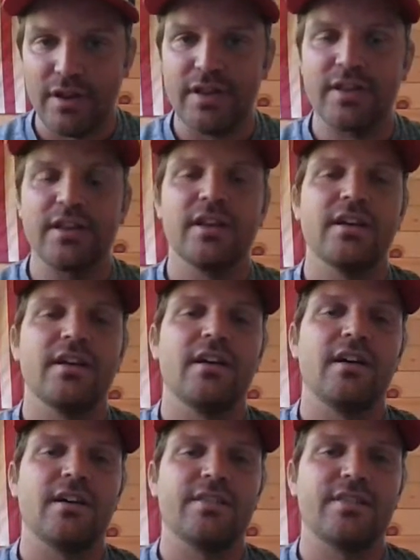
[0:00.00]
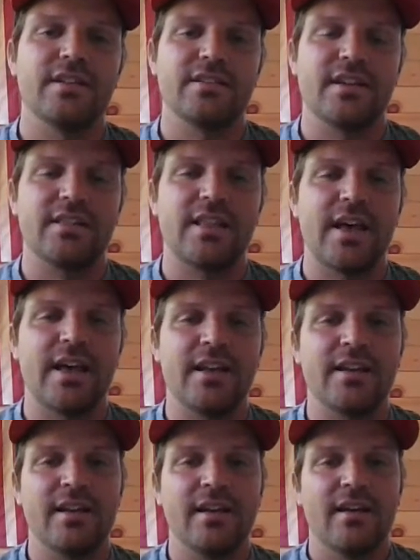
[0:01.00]
rate, things like
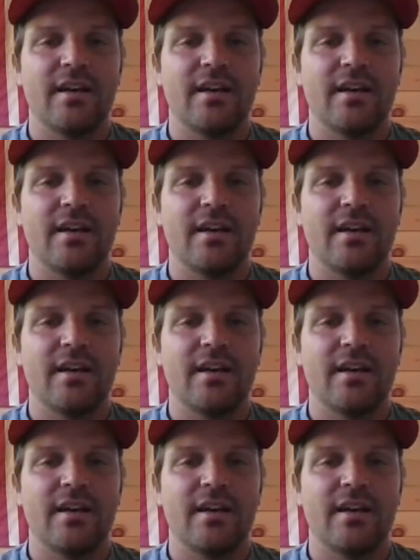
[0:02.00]
that.